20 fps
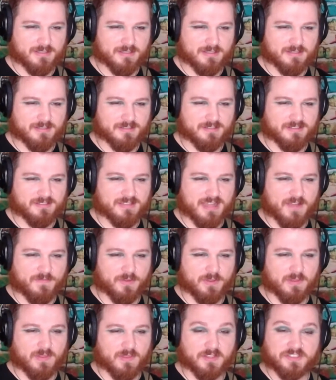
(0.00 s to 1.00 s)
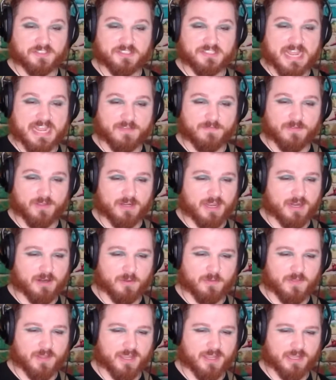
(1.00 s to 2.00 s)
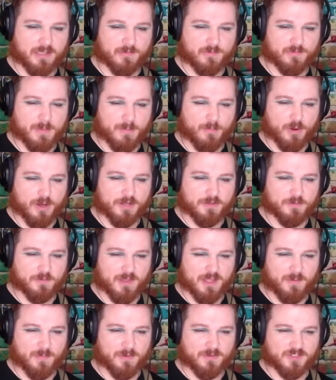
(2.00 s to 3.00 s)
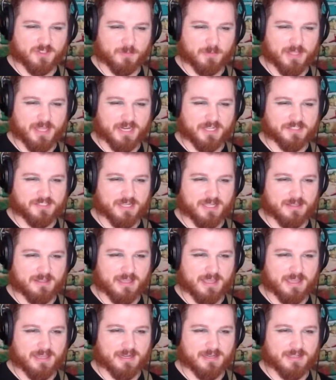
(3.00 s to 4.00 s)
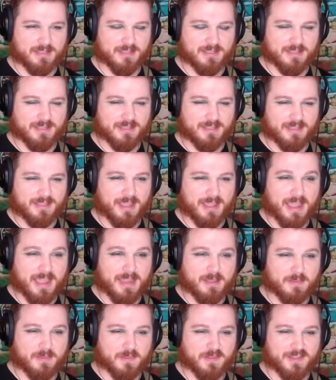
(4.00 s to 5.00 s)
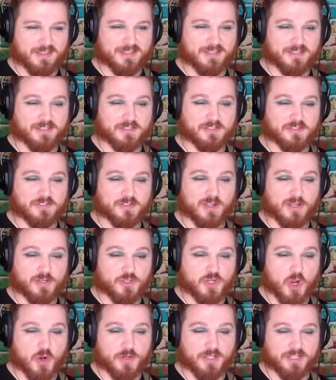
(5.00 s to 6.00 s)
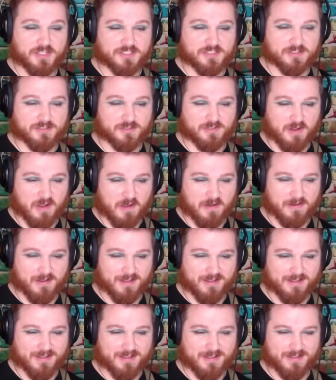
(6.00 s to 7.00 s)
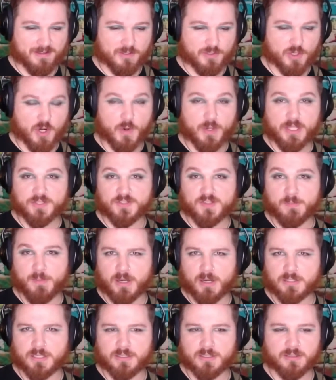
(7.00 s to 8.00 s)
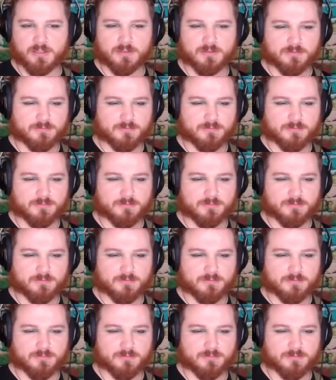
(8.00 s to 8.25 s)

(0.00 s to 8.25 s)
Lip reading: Seventh is David. I don't think I could remember how to do that one, so I'm glad it's not that. Eighth is Jody's song. Jody is the bartender.